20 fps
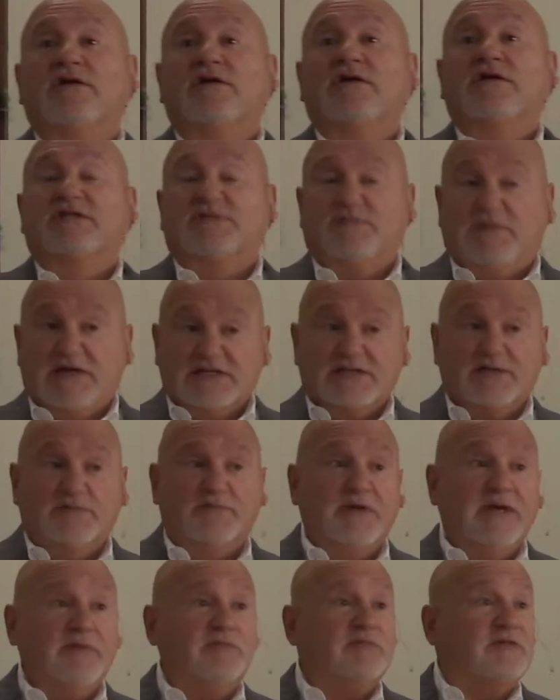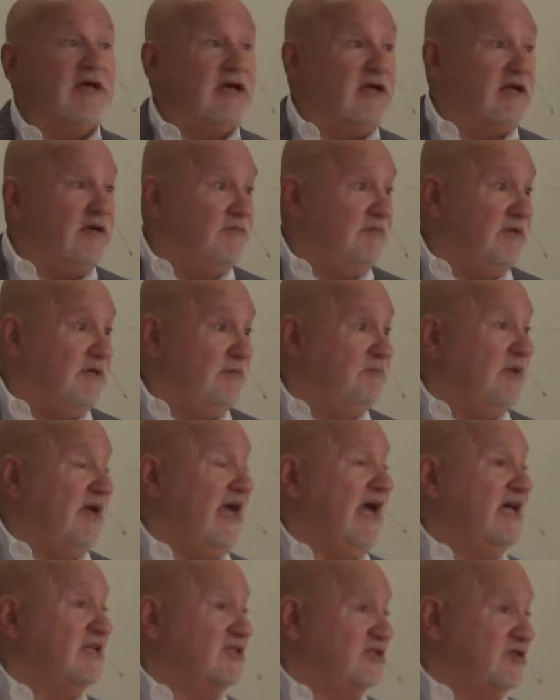especially the people that are going to be
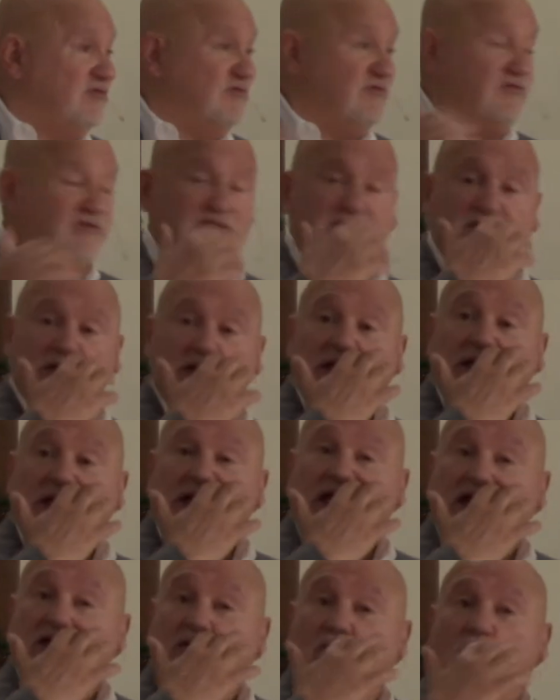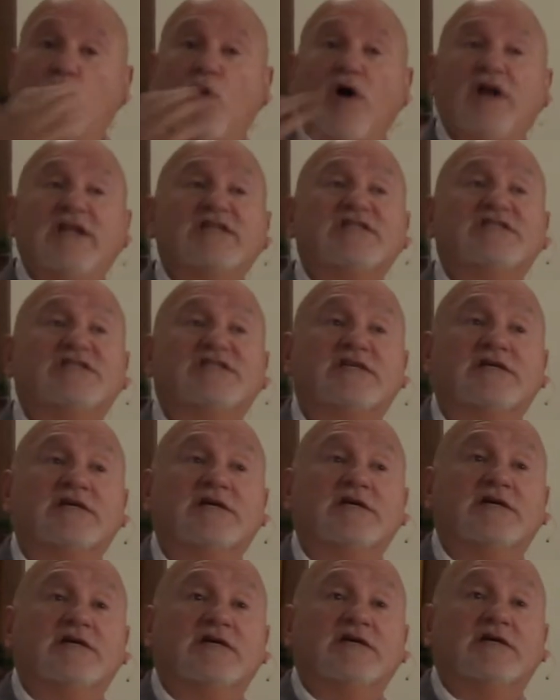pastors,
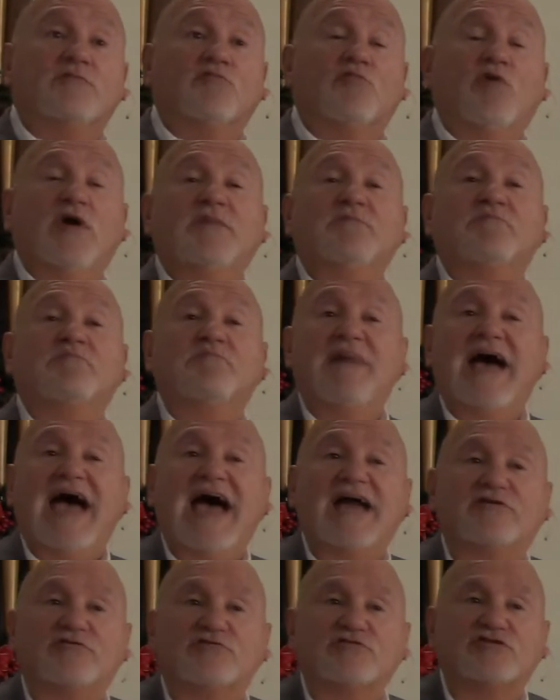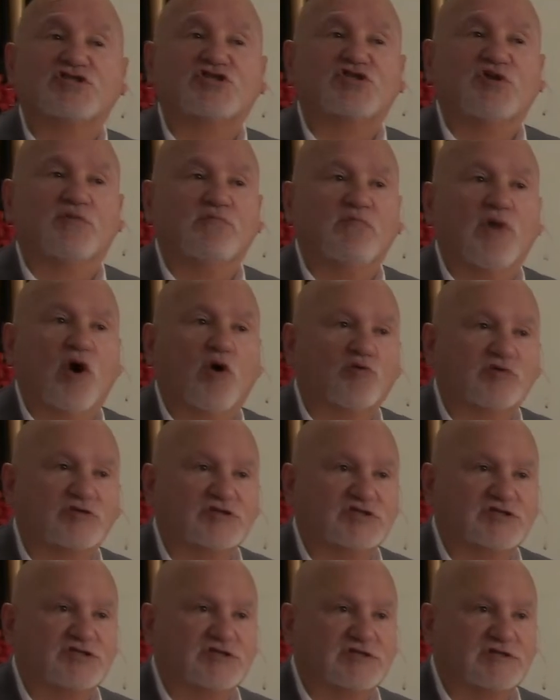what matters the
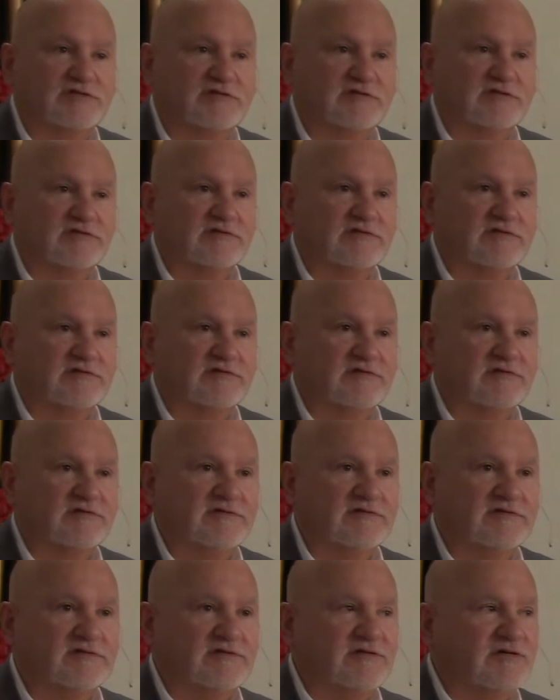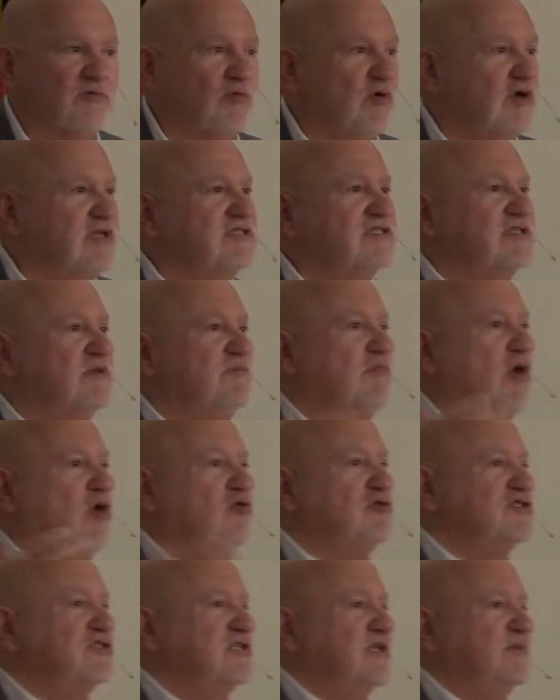most? What is the
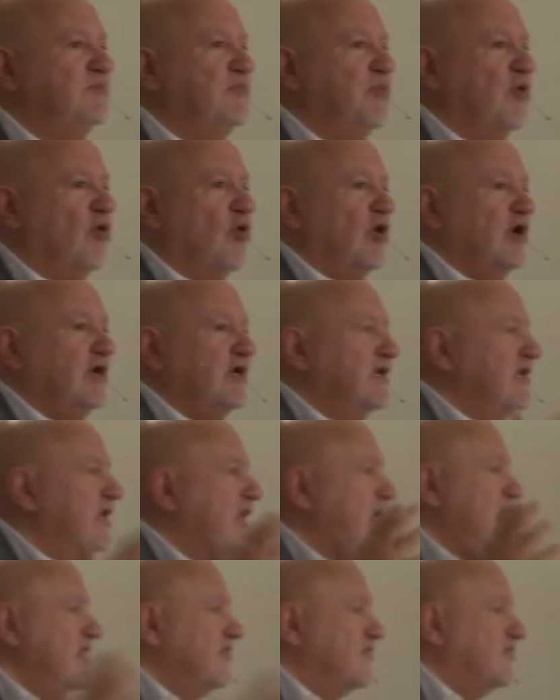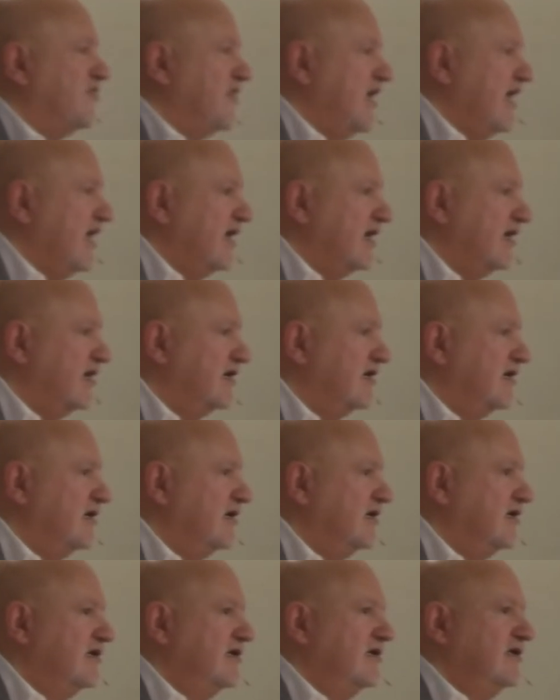most important
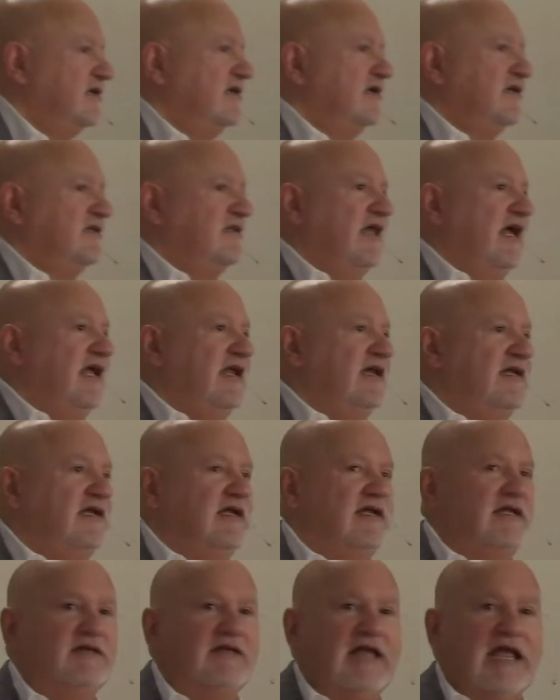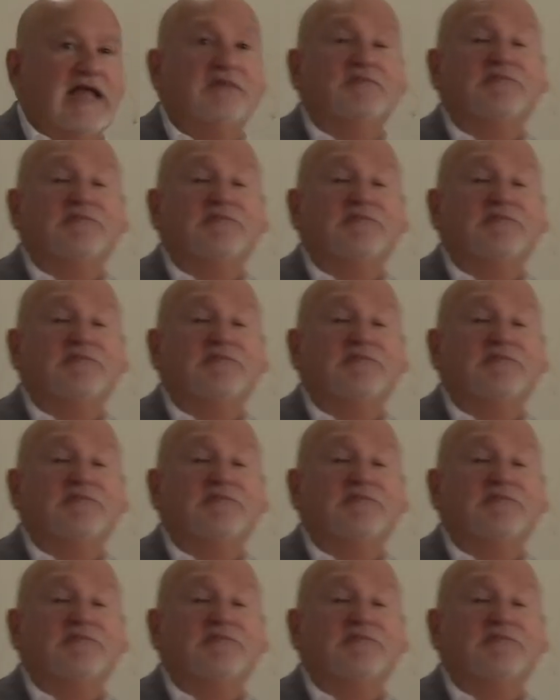thing that in